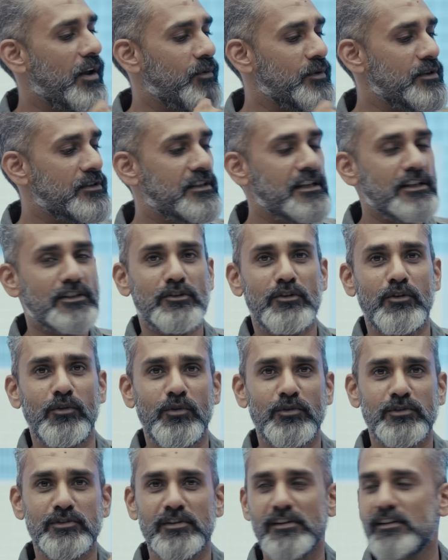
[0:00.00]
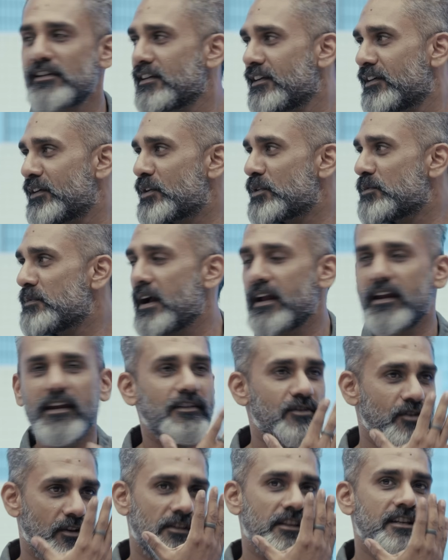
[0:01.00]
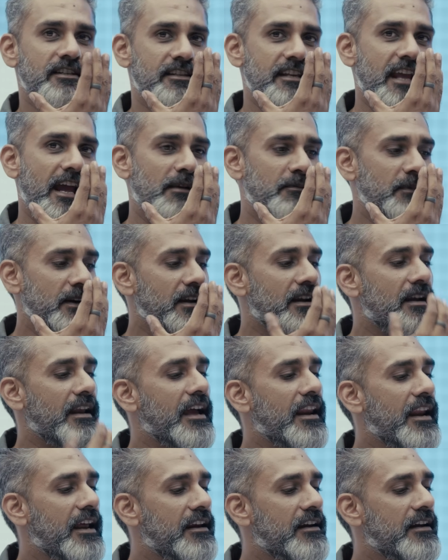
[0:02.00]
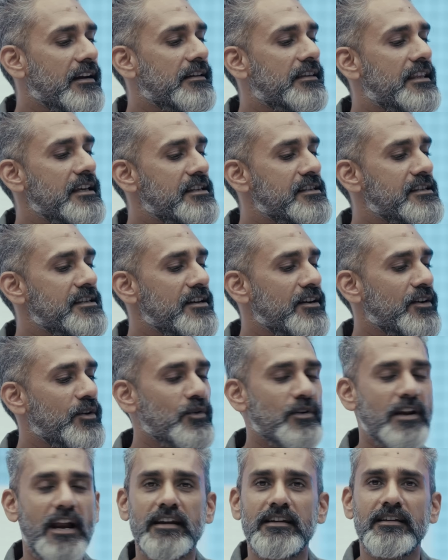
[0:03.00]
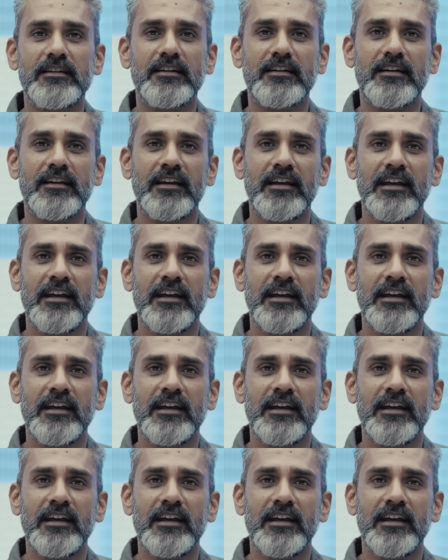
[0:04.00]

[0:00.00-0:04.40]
was this close to my, so this is the helmet, and I did this to tighten it.